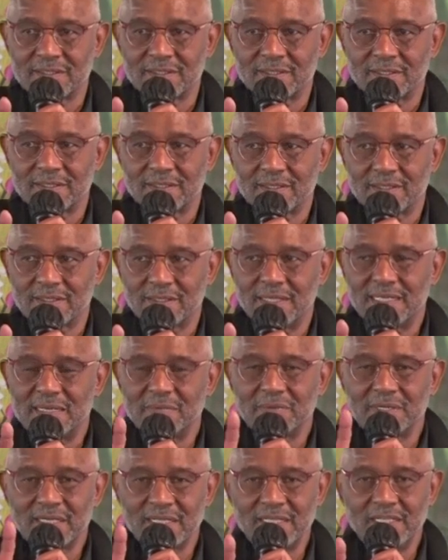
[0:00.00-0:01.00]
Let him lead
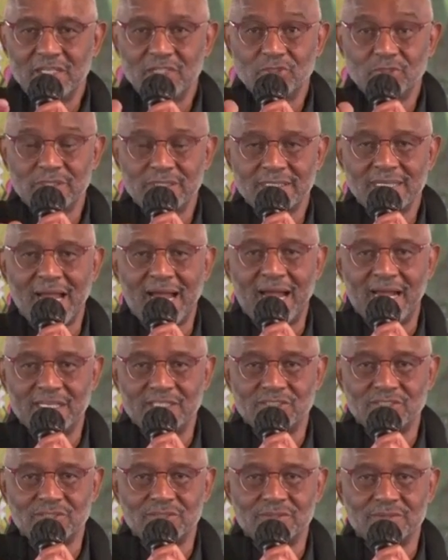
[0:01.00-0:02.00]
you and guide you.
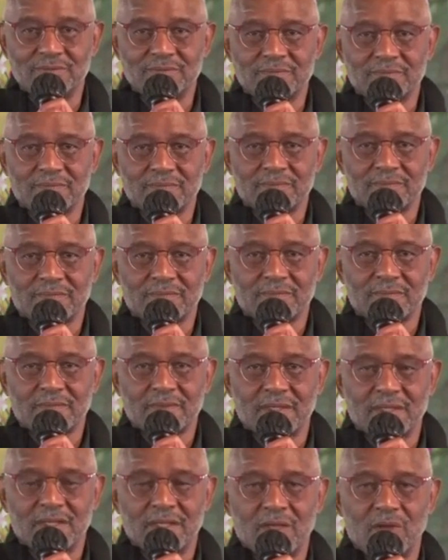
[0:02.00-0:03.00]

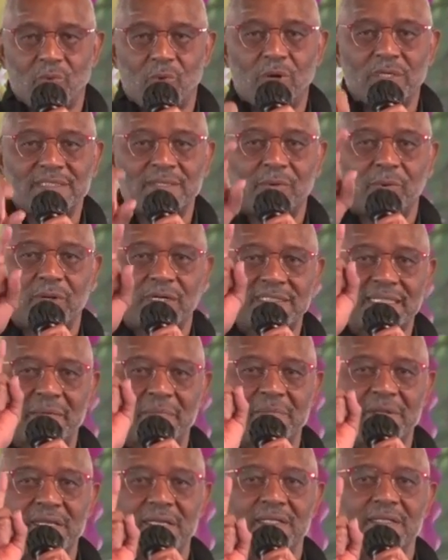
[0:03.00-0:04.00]
What, what does that mean?
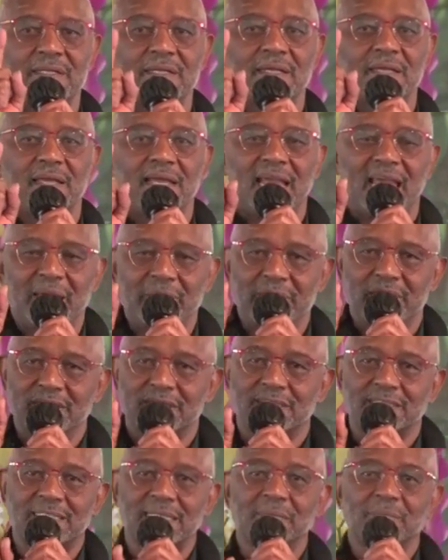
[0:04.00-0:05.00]
It means
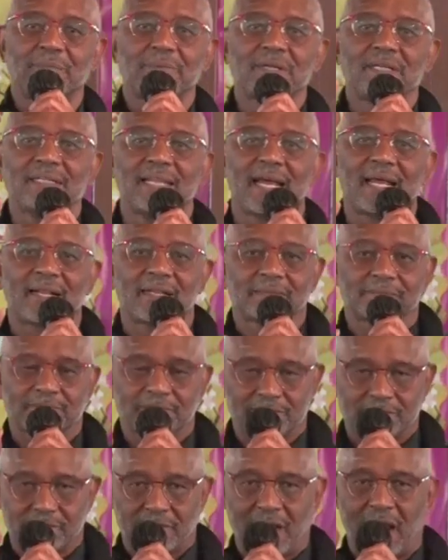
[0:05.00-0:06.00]
simply that
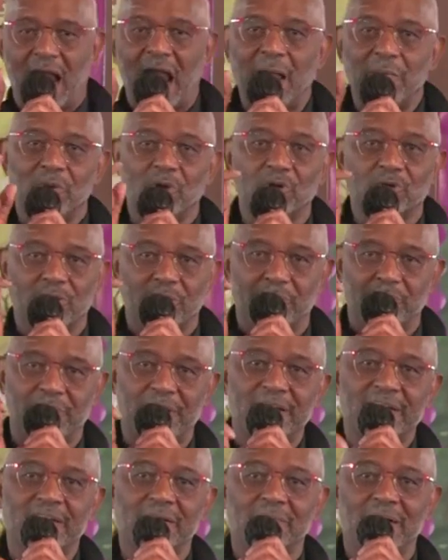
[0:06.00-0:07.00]
I'm going to repent of
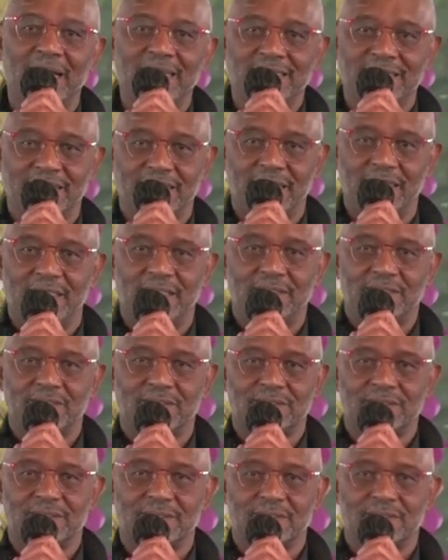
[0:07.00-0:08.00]
my sins.
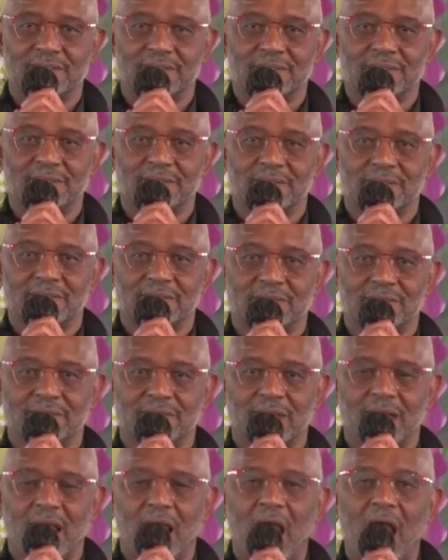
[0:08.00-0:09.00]
I'm
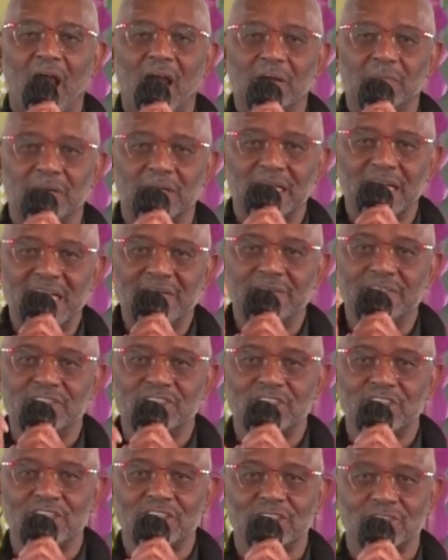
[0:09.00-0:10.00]
going to believe in Jesus
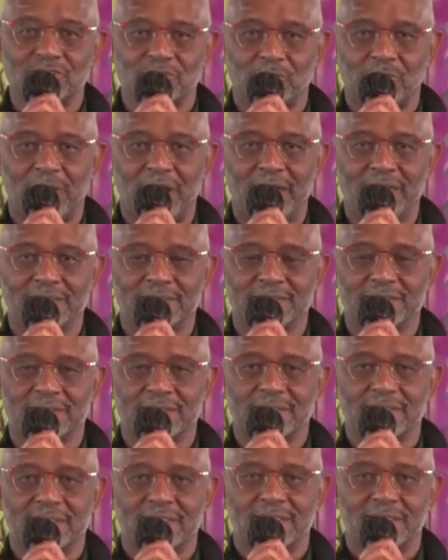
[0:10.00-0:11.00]
Christ.
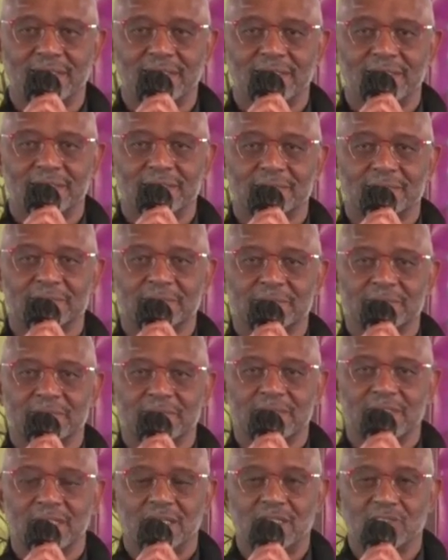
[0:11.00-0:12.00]
Because
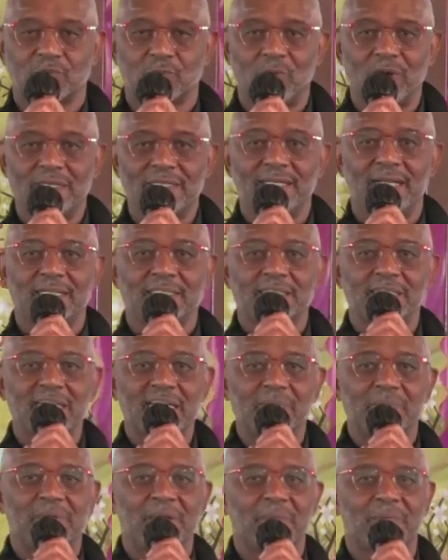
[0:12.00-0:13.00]
one day I tell you people,
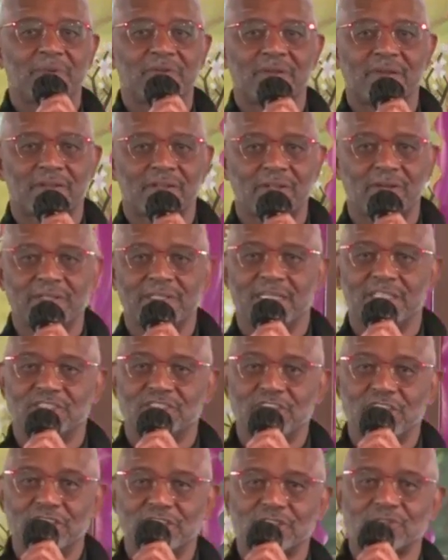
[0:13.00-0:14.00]
you'll learn that Jesus
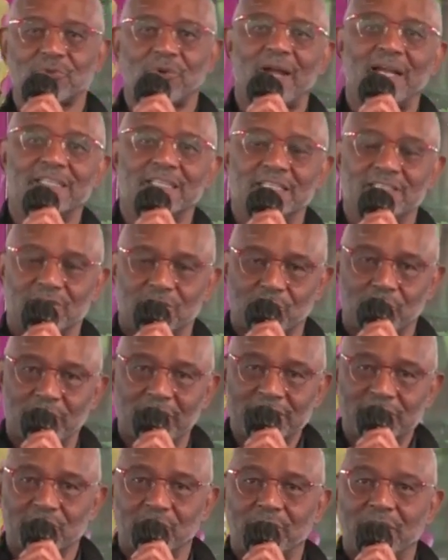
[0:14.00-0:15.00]
Christ is the
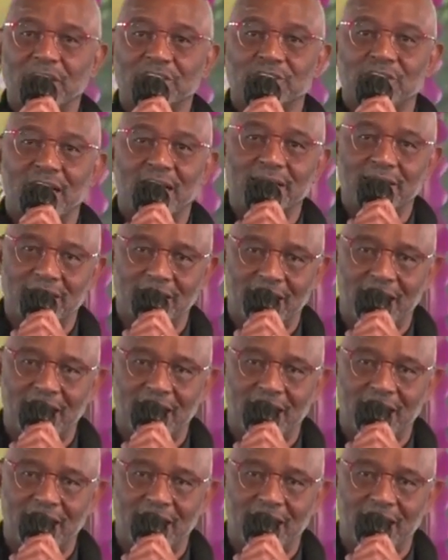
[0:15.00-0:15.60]
resurrection and the life.